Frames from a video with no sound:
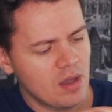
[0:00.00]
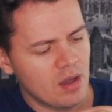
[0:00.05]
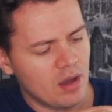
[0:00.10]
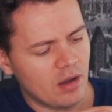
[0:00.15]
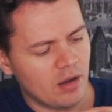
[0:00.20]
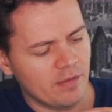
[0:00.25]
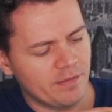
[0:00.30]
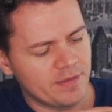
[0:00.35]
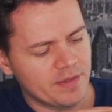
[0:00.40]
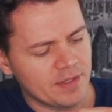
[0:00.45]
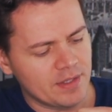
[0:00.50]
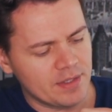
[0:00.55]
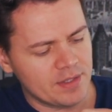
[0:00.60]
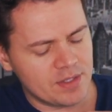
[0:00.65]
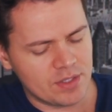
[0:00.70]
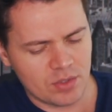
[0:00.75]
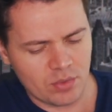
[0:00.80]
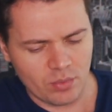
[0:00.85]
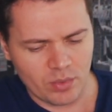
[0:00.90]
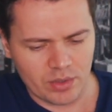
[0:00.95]
of
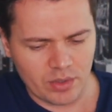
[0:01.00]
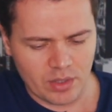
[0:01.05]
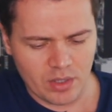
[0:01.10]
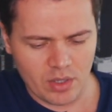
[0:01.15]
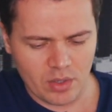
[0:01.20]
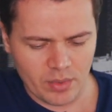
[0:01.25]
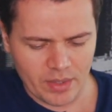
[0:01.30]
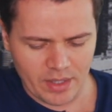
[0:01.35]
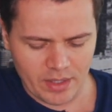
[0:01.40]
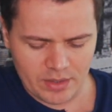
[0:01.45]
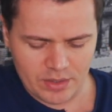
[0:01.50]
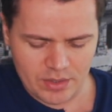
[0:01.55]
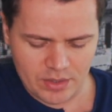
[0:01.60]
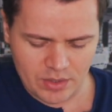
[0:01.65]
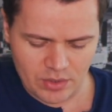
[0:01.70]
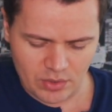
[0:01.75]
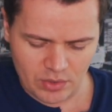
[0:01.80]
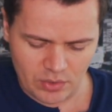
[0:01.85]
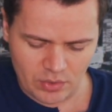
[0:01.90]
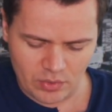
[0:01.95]
this would go
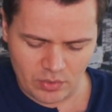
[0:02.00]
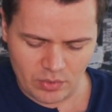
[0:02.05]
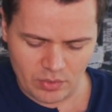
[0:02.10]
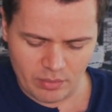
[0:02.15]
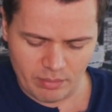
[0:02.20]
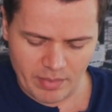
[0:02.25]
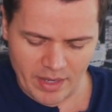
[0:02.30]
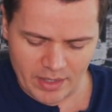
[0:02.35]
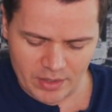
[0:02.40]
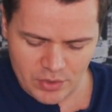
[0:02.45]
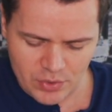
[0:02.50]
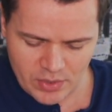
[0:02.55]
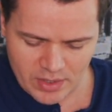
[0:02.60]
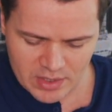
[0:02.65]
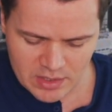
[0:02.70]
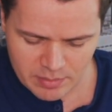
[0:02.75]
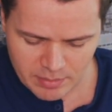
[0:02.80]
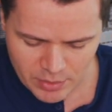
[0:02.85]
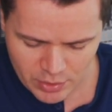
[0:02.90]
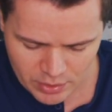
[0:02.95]
into my
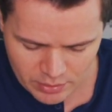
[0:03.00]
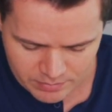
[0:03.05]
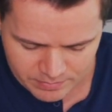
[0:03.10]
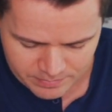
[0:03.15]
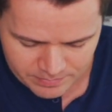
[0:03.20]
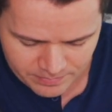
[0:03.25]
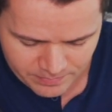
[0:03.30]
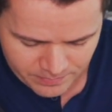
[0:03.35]
transmitter.